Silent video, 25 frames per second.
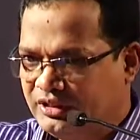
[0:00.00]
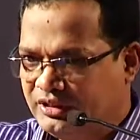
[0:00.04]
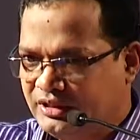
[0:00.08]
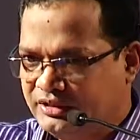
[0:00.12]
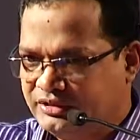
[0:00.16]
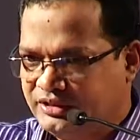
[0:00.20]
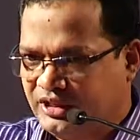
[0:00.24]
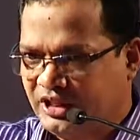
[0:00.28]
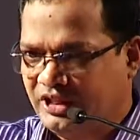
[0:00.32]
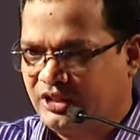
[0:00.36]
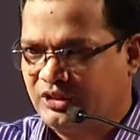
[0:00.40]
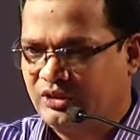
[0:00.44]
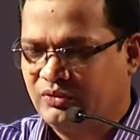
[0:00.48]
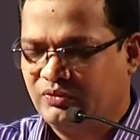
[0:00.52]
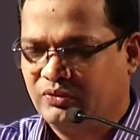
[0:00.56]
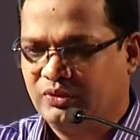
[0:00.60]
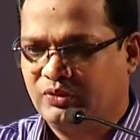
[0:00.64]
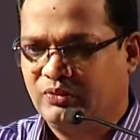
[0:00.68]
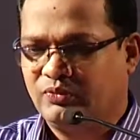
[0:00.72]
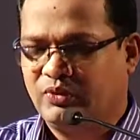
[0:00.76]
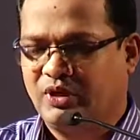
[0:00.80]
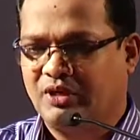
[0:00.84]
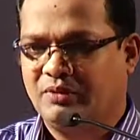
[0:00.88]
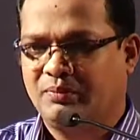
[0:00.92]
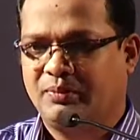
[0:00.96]
Sit
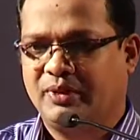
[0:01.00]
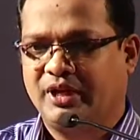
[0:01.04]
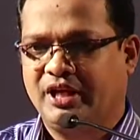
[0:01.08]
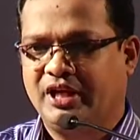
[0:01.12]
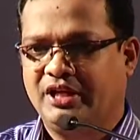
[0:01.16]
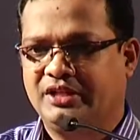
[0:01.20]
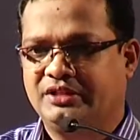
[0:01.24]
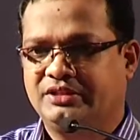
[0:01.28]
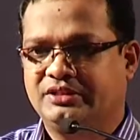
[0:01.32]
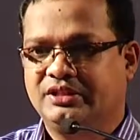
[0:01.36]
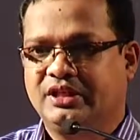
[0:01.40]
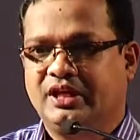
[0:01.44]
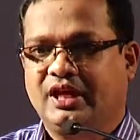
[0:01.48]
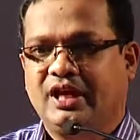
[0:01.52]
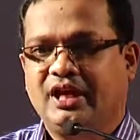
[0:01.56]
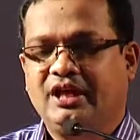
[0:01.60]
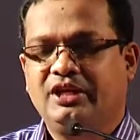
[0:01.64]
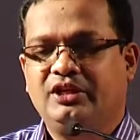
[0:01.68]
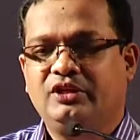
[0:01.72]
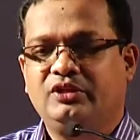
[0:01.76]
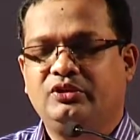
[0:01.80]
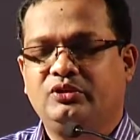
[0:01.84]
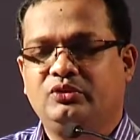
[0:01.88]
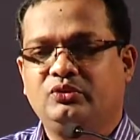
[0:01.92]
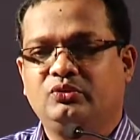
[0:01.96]
one place
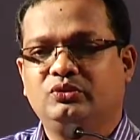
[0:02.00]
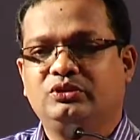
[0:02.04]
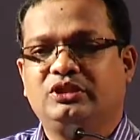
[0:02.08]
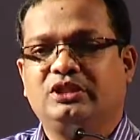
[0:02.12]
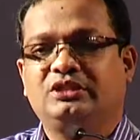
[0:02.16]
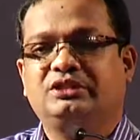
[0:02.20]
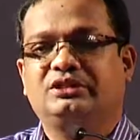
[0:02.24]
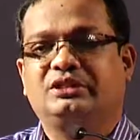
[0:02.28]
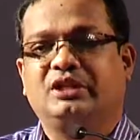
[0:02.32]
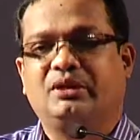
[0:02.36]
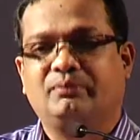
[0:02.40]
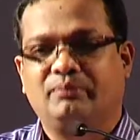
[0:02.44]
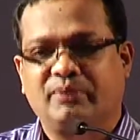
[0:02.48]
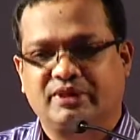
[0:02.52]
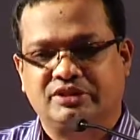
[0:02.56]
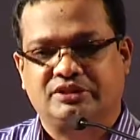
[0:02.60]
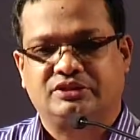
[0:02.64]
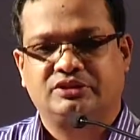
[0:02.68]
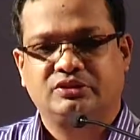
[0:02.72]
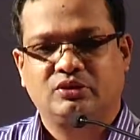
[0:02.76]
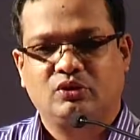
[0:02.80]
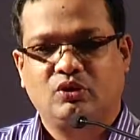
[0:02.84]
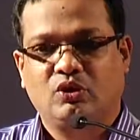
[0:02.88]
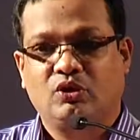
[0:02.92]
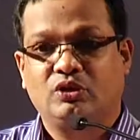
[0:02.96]
and do the
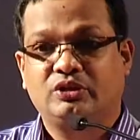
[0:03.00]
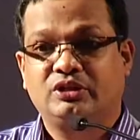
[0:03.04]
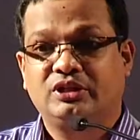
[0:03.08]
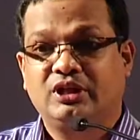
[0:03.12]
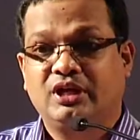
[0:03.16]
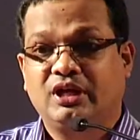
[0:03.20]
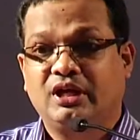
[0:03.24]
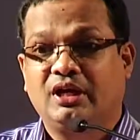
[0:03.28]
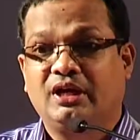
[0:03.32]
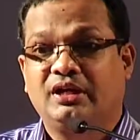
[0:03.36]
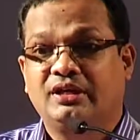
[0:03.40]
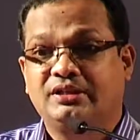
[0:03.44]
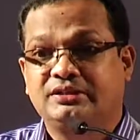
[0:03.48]
tapas on the